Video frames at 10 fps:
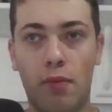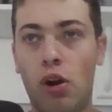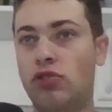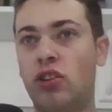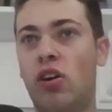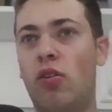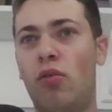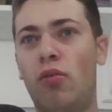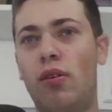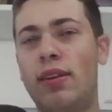Also,
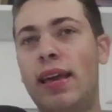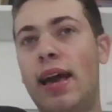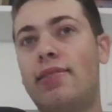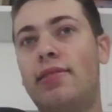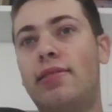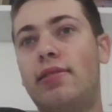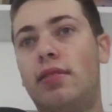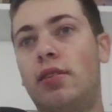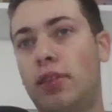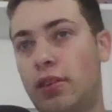yes,
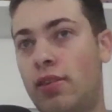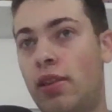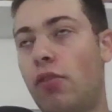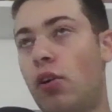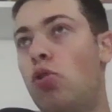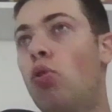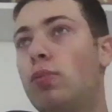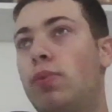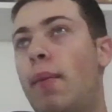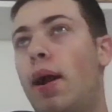because the Suns like, who's the
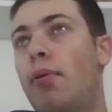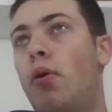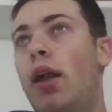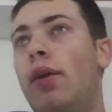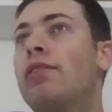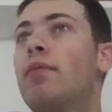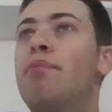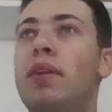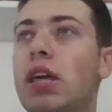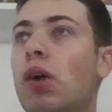primary ball handler? Is it
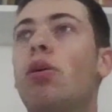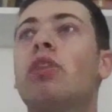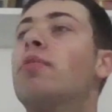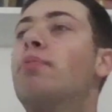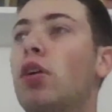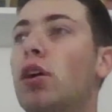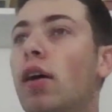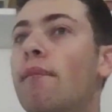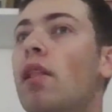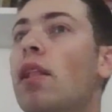Beal or is it
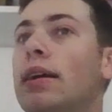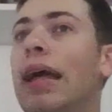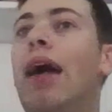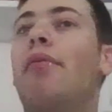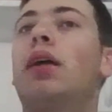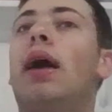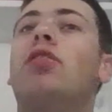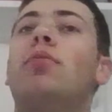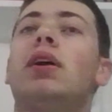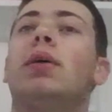Booker? Kyrie would
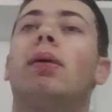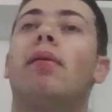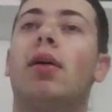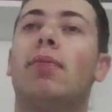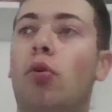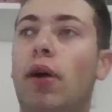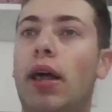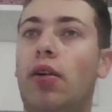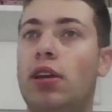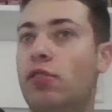obviously be your primary ball
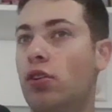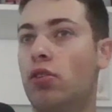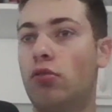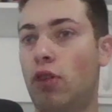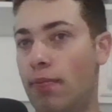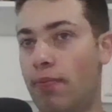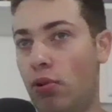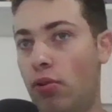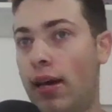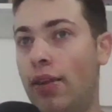handler. He's a great
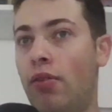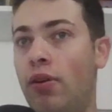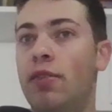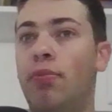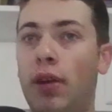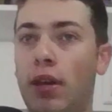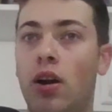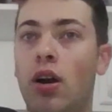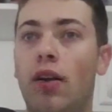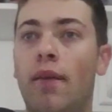ball handler. He's a point
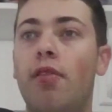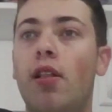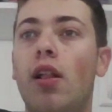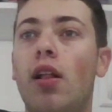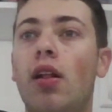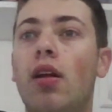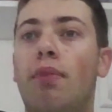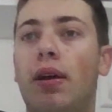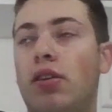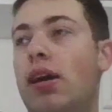guard.
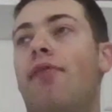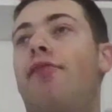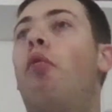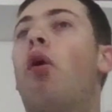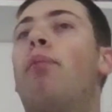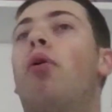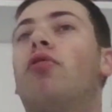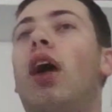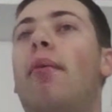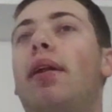But you got 4 ball
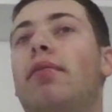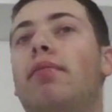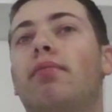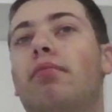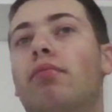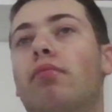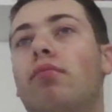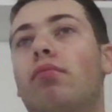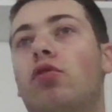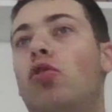dominant
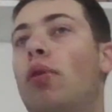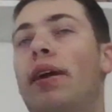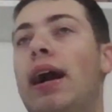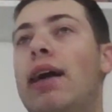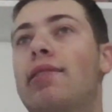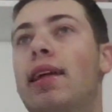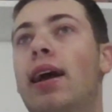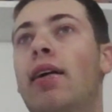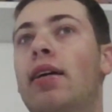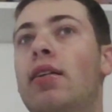scoring guys
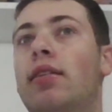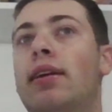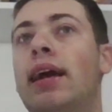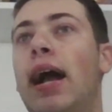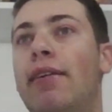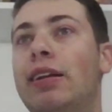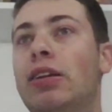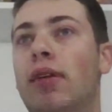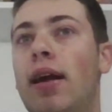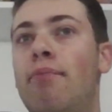there in Kyrie,
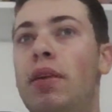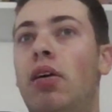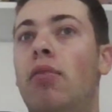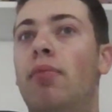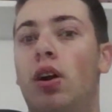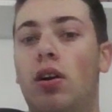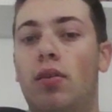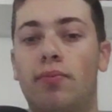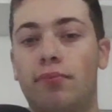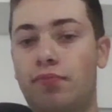Durant, Beal, and Booker.